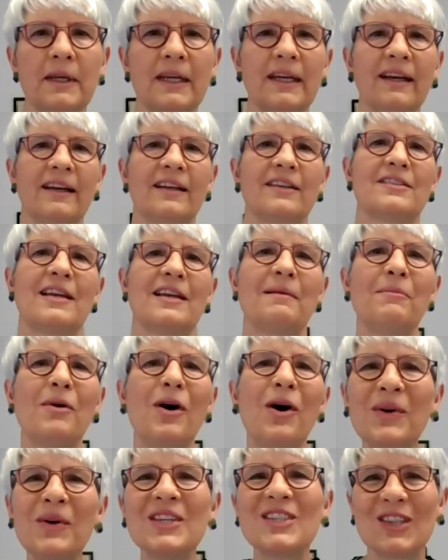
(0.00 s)
because I'm
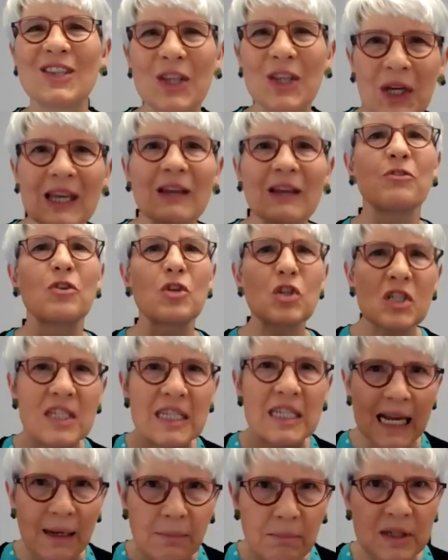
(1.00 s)
always looking for
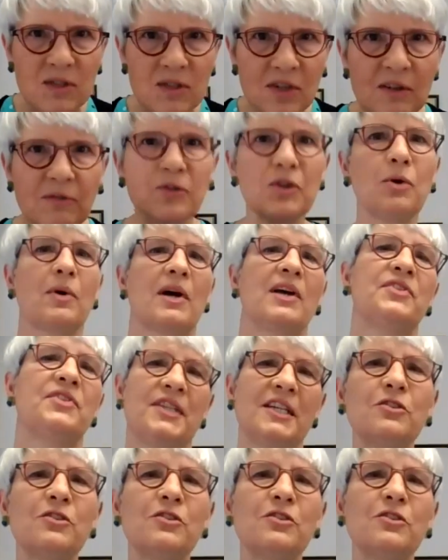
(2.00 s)
statements of U.S.